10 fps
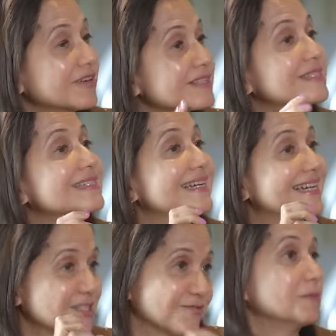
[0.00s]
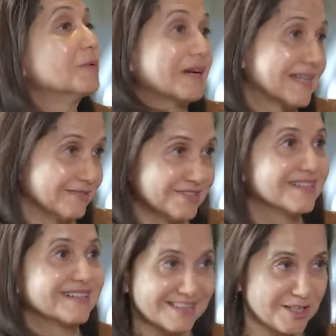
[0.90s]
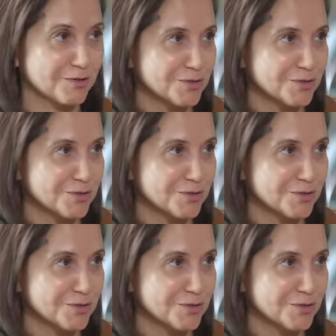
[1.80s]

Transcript: First, it's a film about loving Hrithik